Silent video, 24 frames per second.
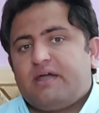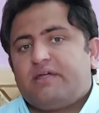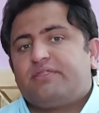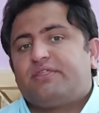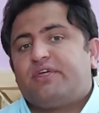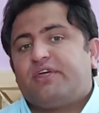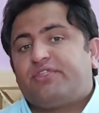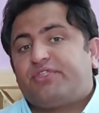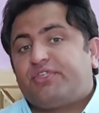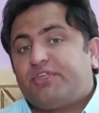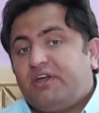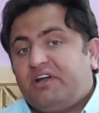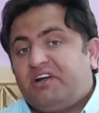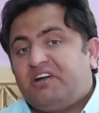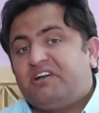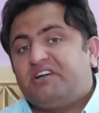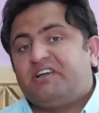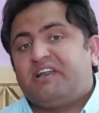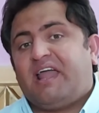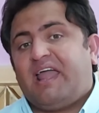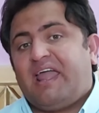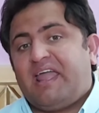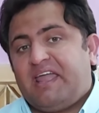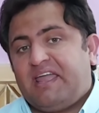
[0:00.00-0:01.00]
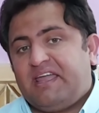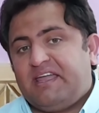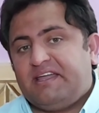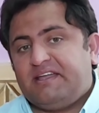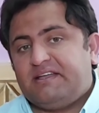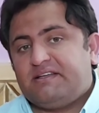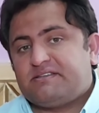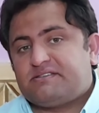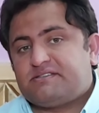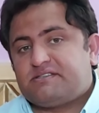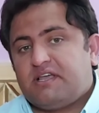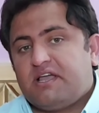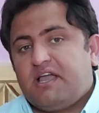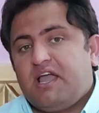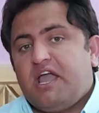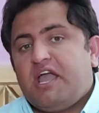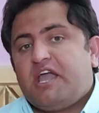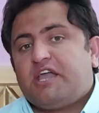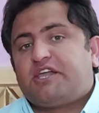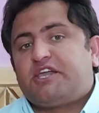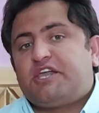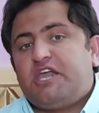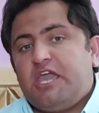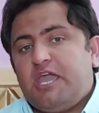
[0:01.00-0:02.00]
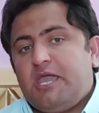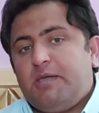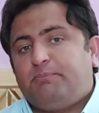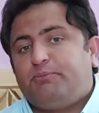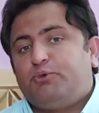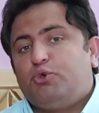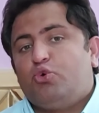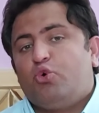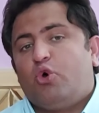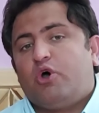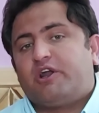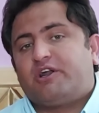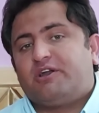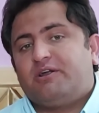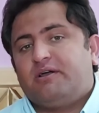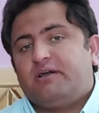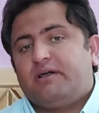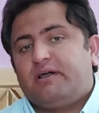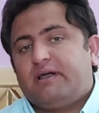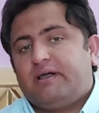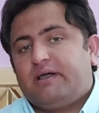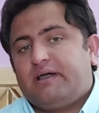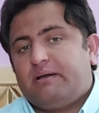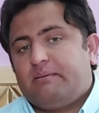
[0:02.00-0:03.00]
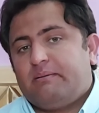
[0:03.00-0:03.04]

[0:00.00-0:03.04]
The third is, keep your